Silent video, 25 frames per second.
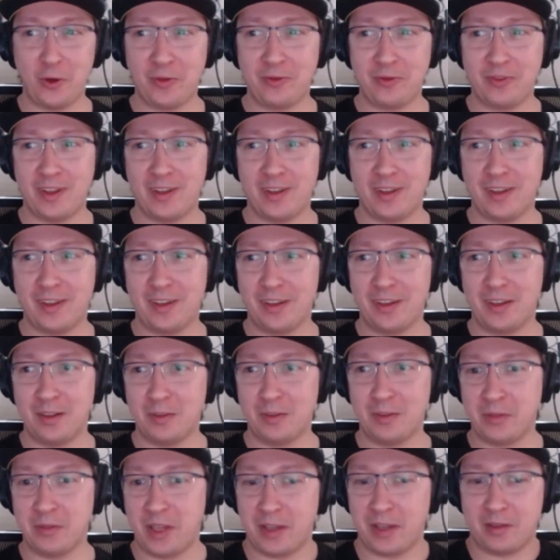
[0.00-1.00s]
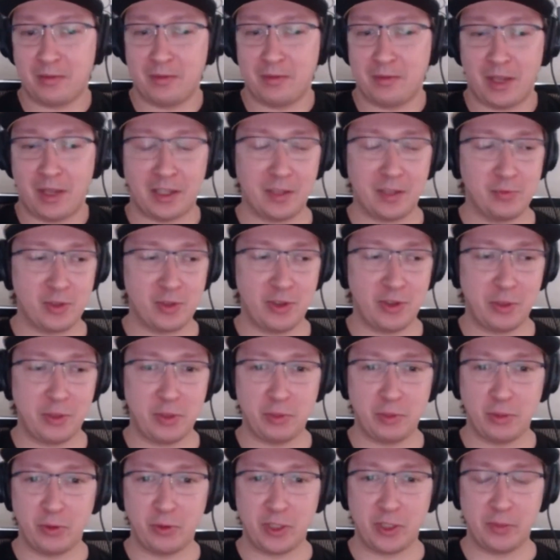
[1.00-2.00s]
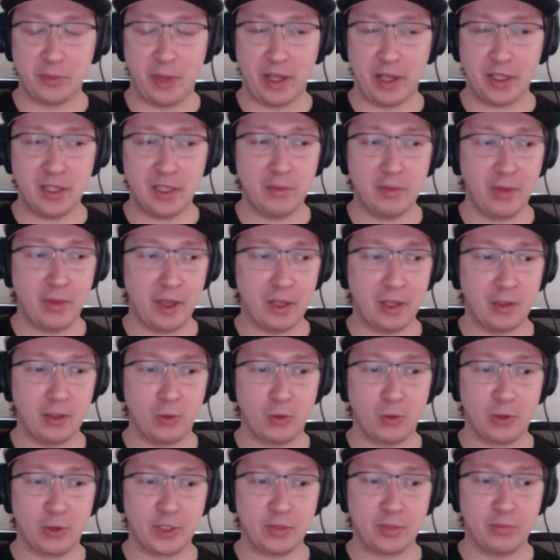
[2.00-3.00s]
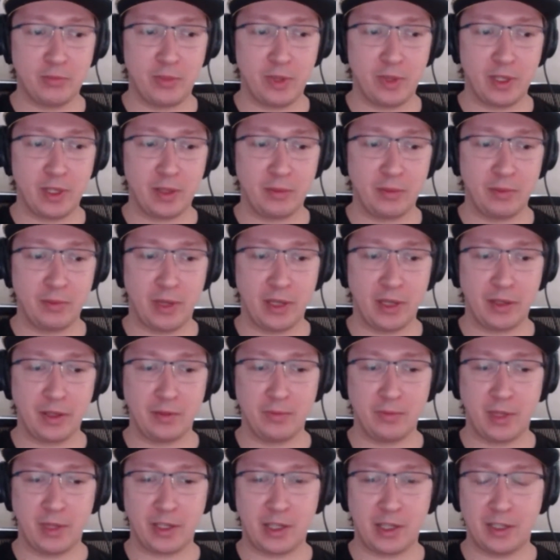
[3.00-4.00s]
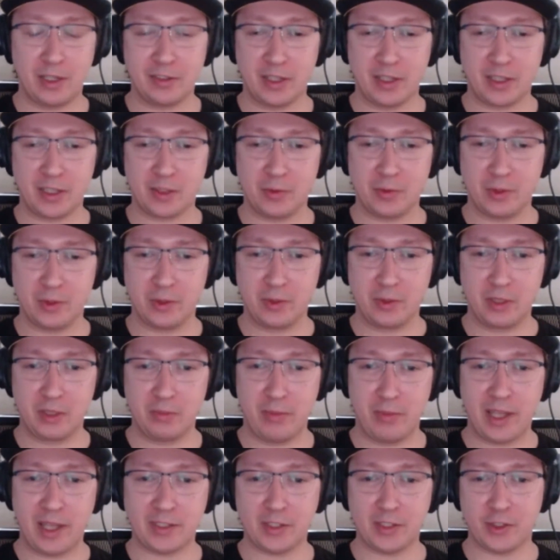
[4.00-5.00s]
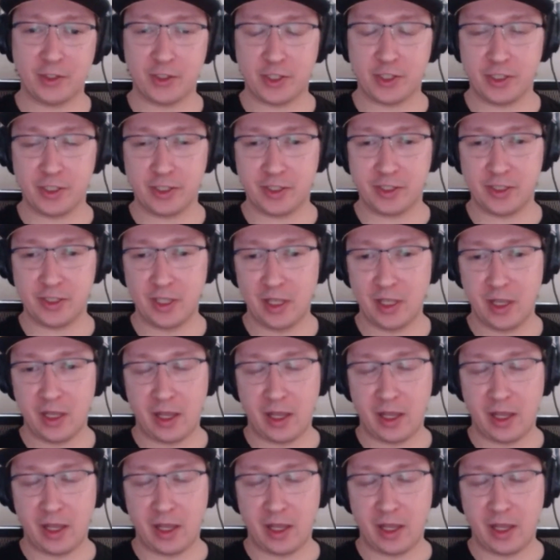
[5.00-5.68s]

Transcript: yeah, I can try people with my email or my contacts in messengers.